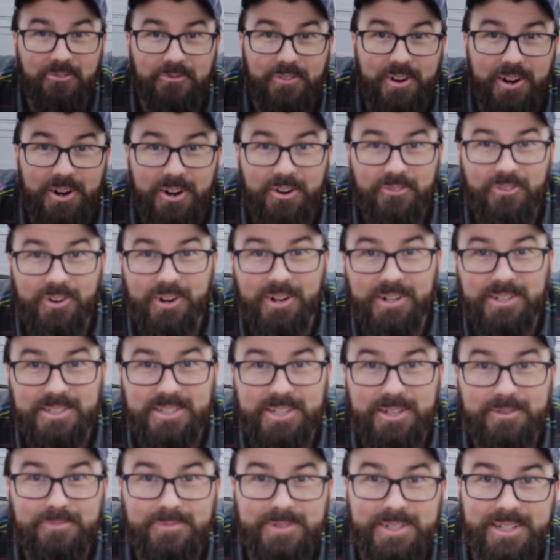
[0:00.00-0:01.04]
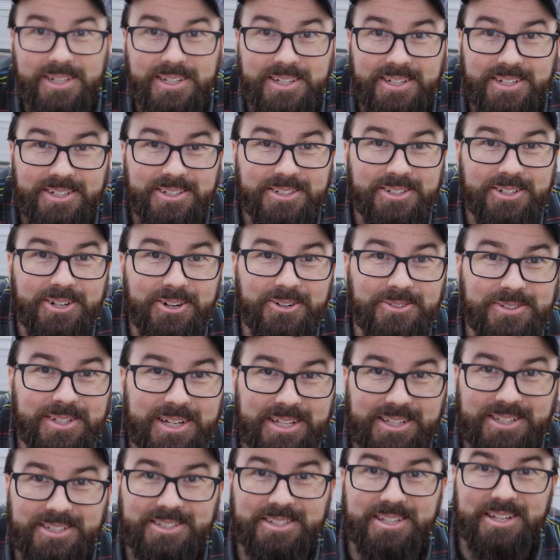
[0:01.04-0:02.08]
I'm very tempted to go
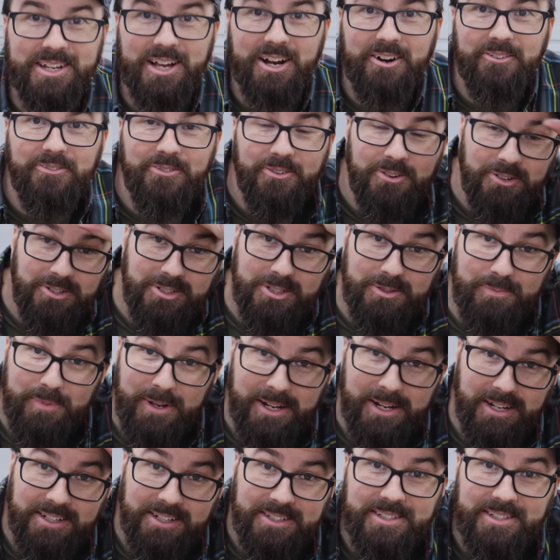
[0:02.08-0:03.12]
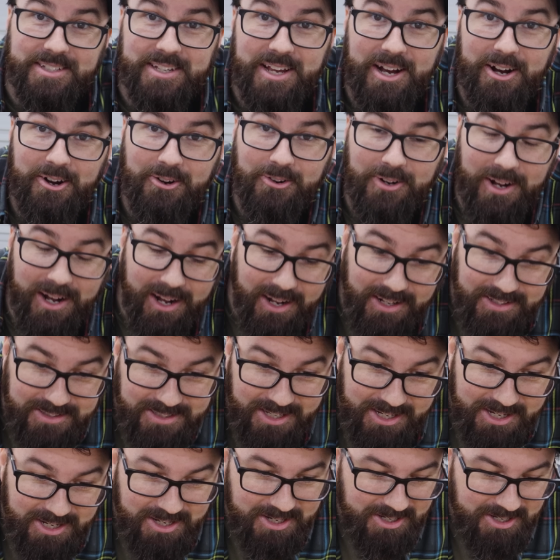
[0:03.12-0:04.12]
take this thing out for a spin and see how it rides.